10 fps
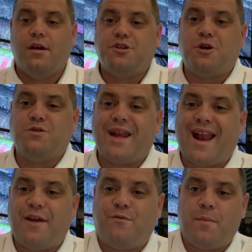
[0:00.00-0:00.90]
Tuesday
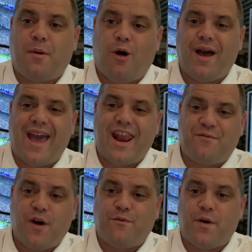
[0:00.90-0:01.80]
night football,
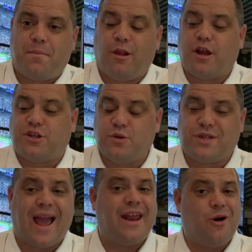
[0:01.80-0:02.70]
NFL football on
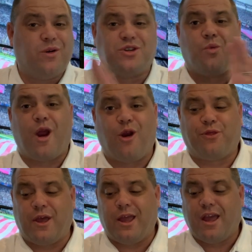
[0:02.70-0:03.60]
Tuesday. I know it's a rare
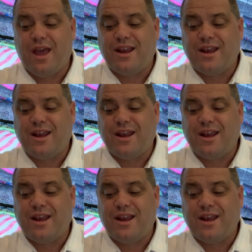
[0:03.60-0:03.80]
thing.